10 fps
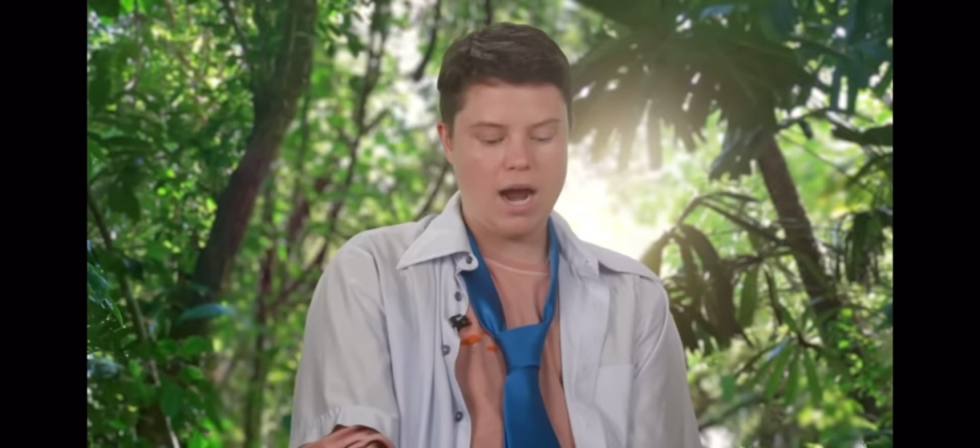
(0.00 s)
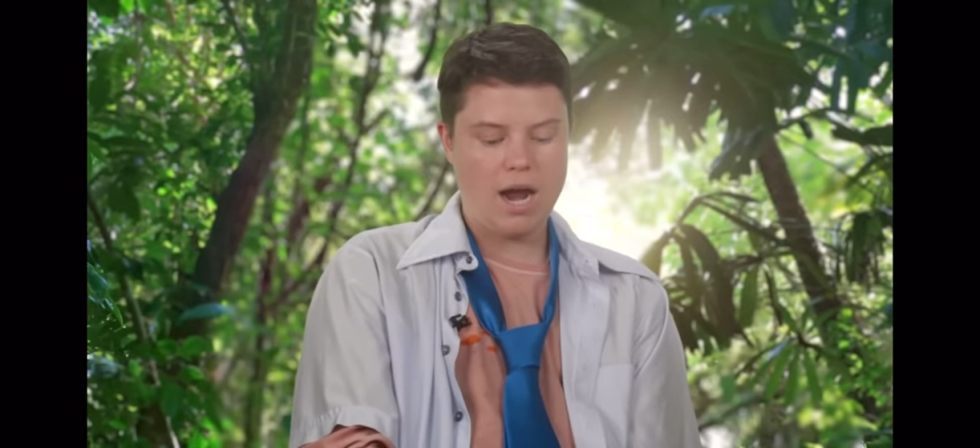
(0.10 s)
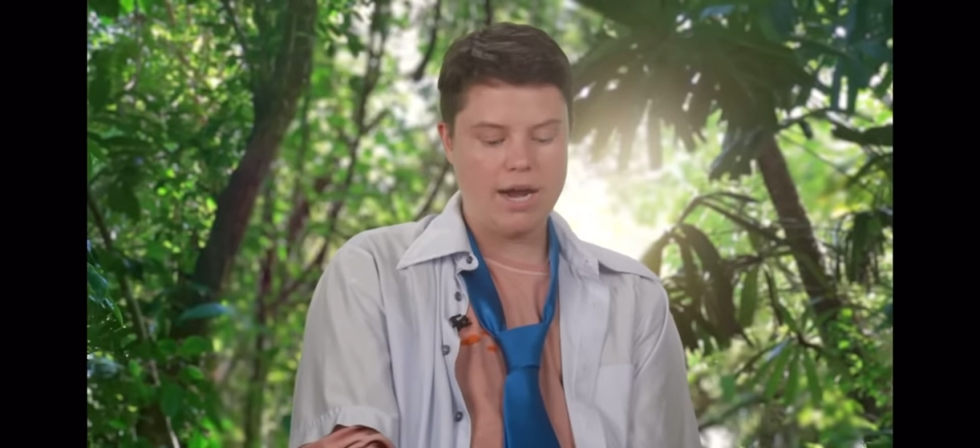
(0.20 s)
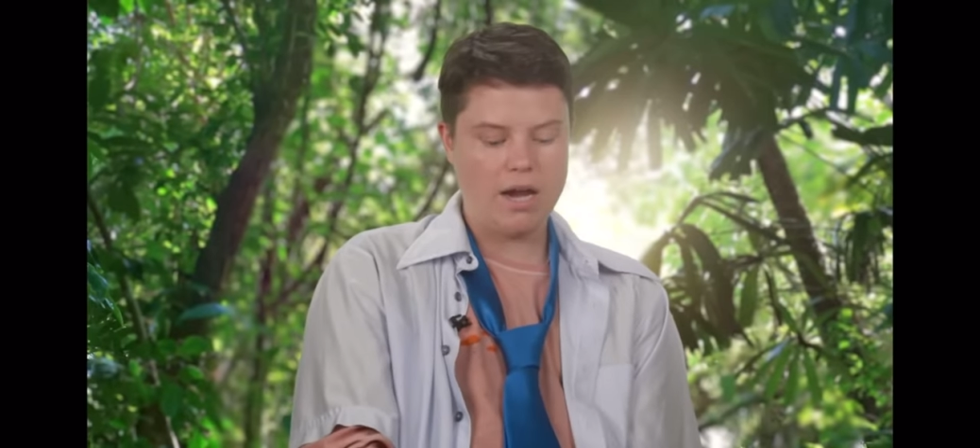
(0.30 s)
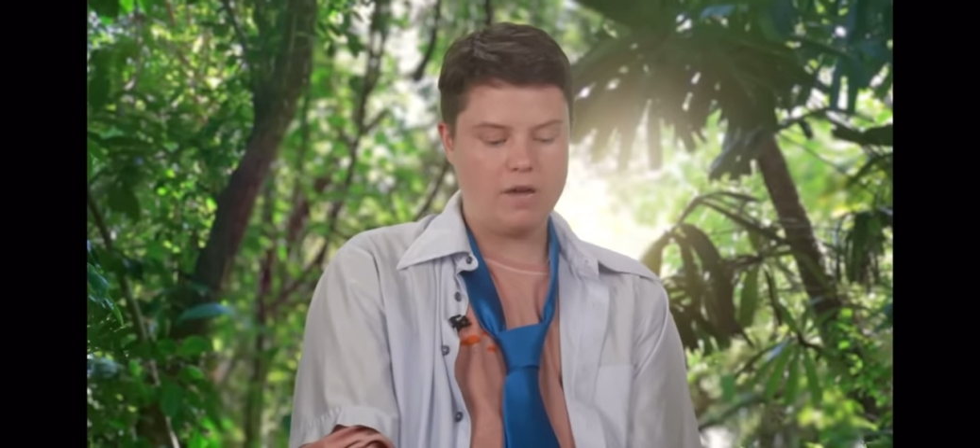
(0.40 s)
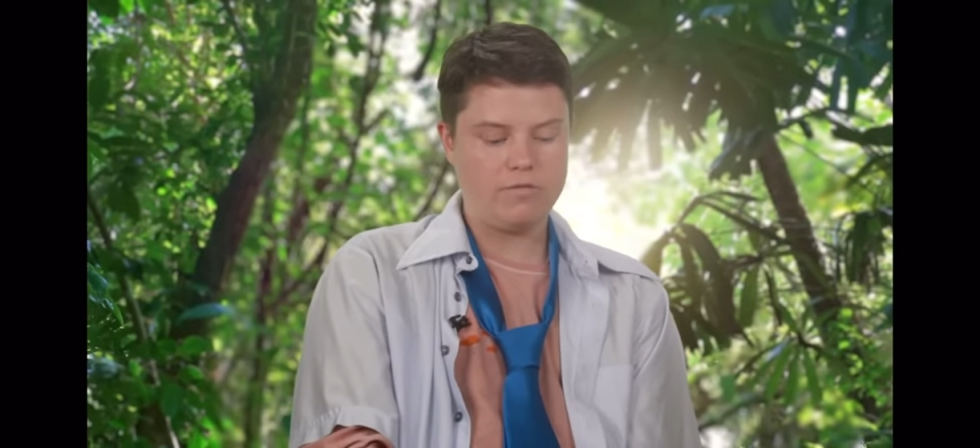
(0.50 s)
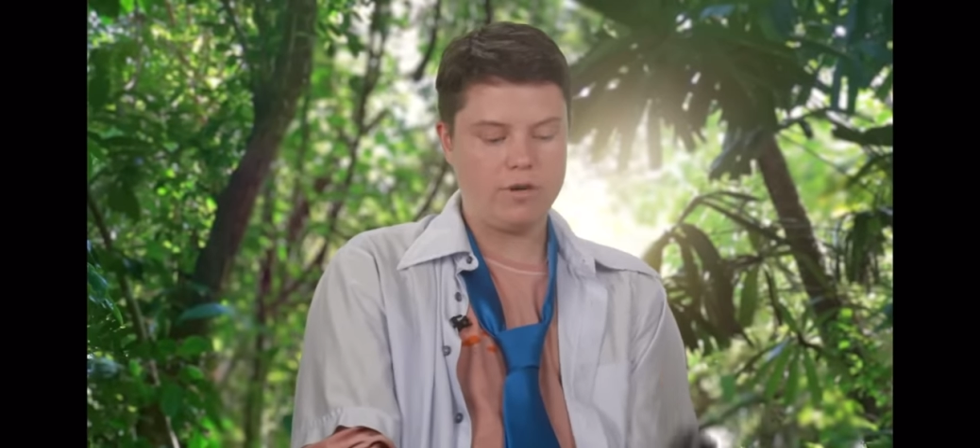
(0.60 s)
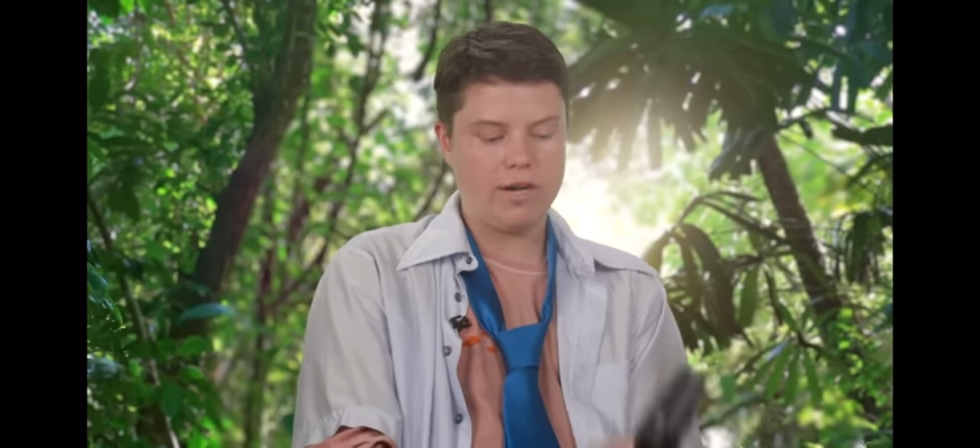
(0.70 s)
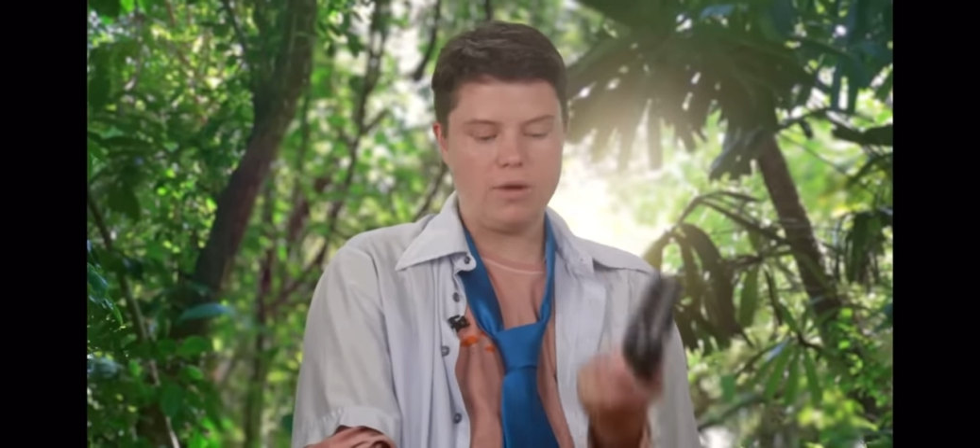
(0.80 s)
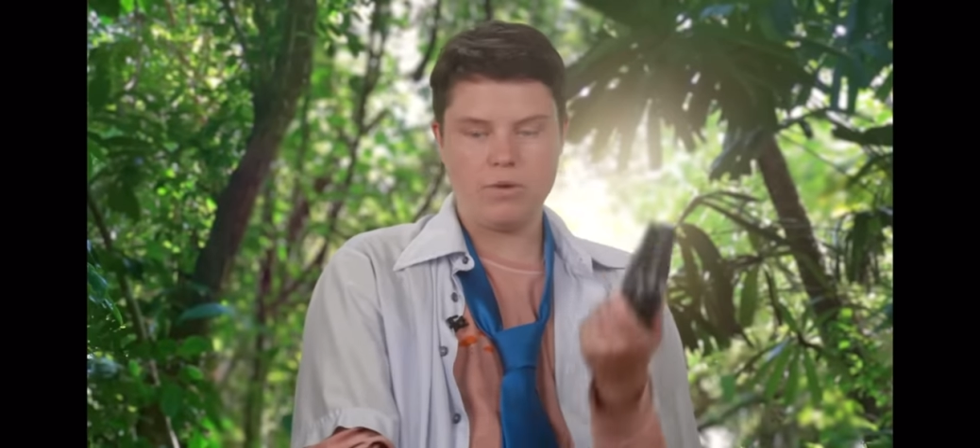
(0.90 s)
I got
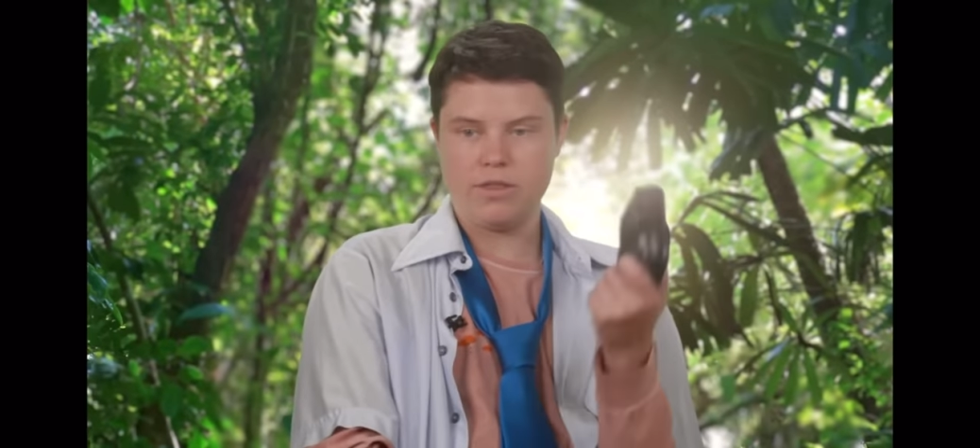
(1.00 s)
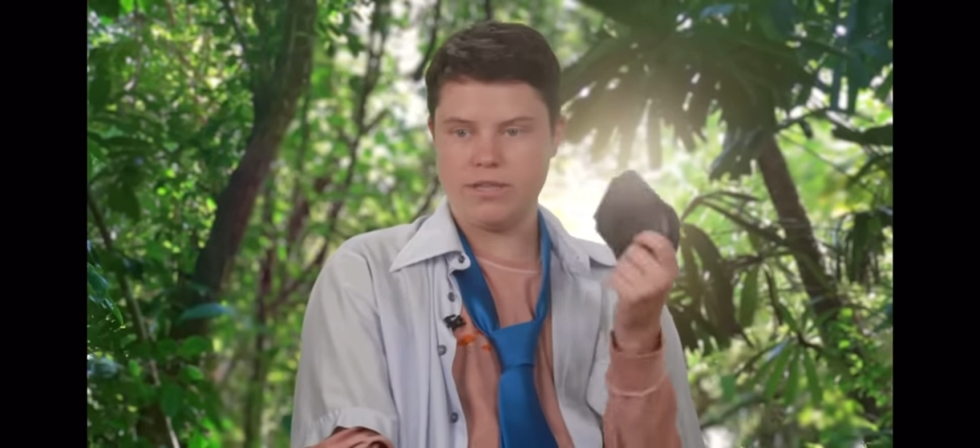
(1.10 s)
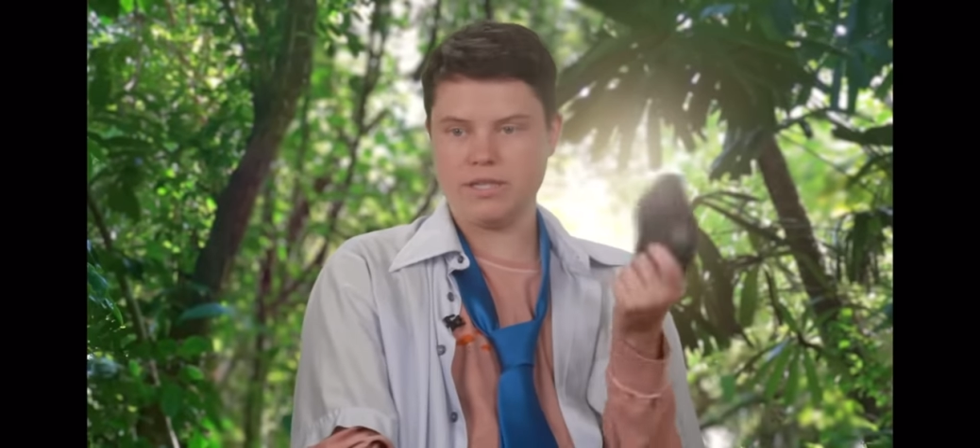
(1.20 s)
voted out with